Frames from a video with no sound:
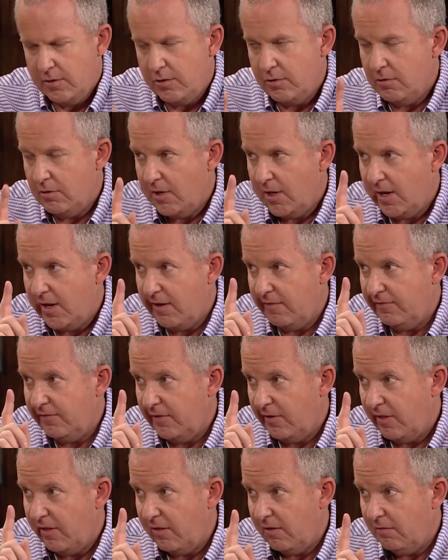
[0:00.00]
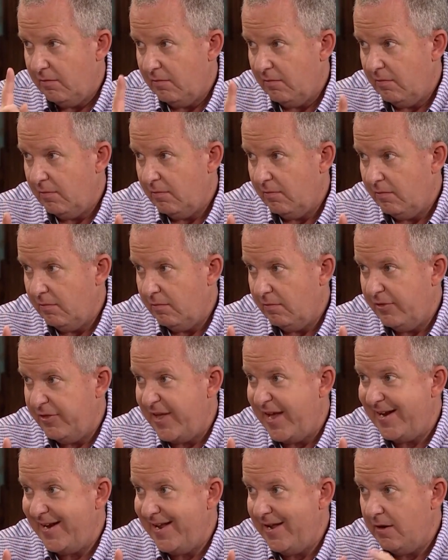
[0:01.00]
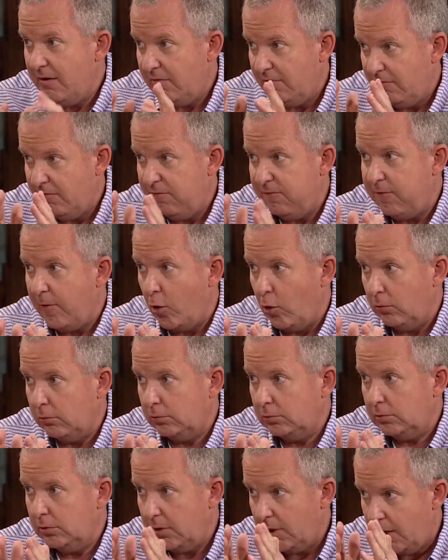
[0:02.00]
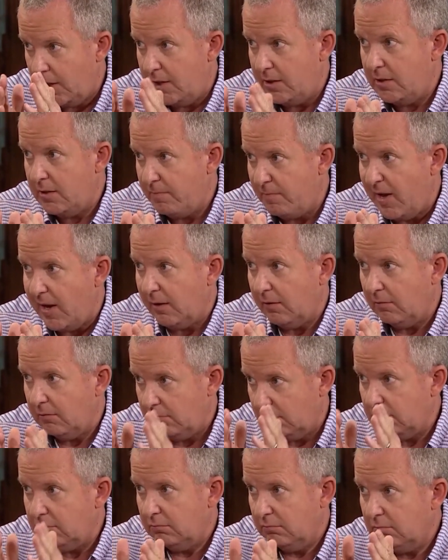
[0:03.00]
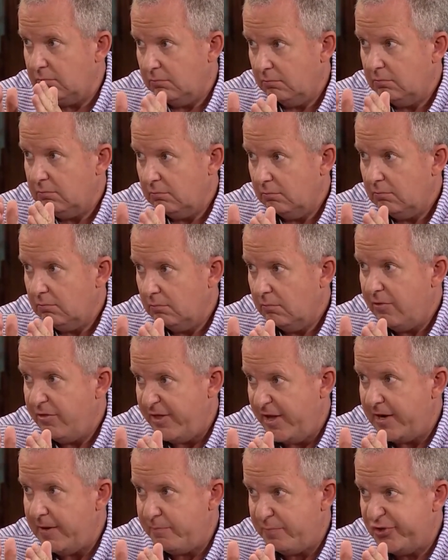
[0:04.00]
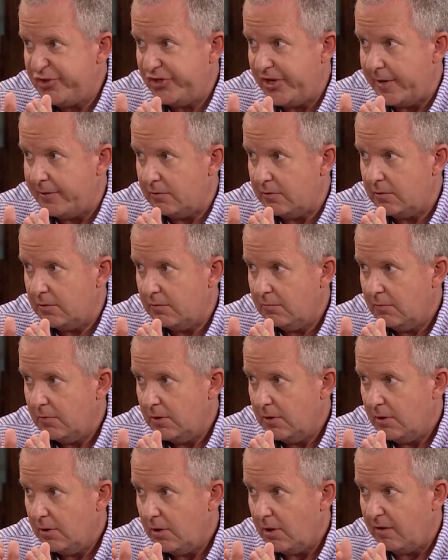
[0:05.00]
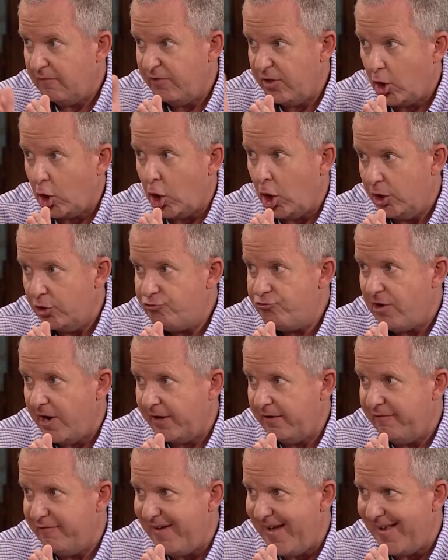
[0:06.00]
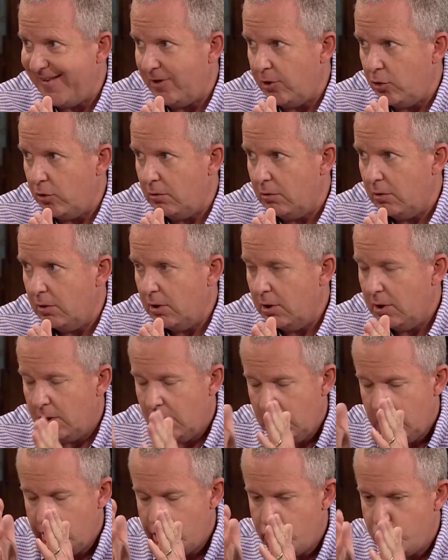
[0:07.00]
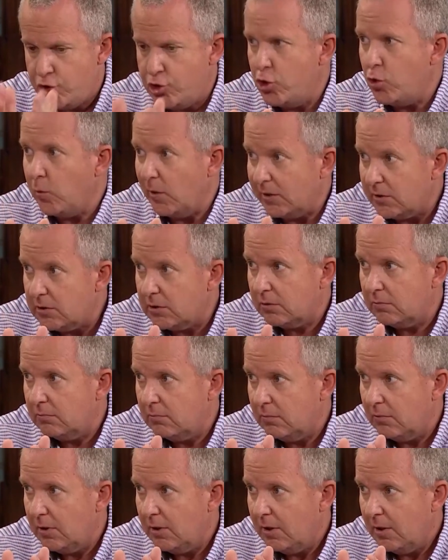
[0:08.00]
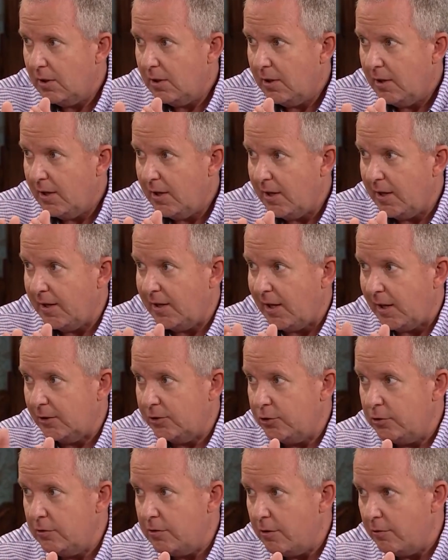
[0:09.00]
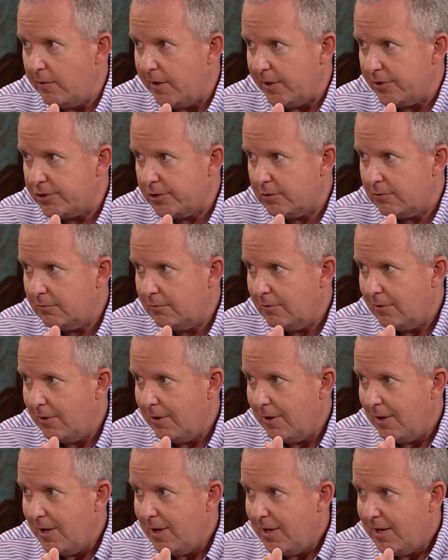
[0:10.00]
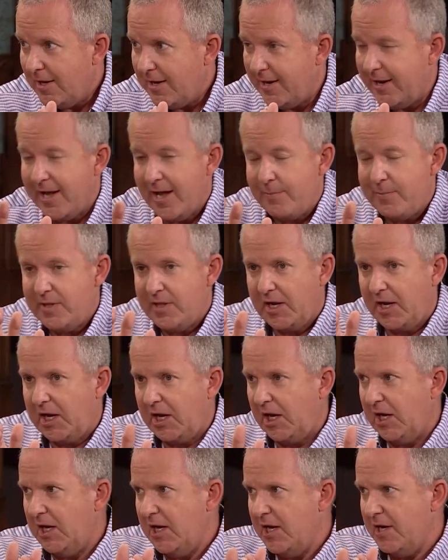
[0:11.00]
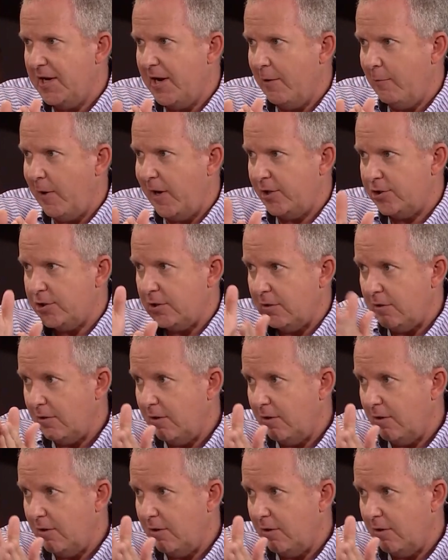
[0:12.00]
you have 30-fold in the bank, 30% of the contract value, do it, and I'll do the rest. He gave me the clear direction.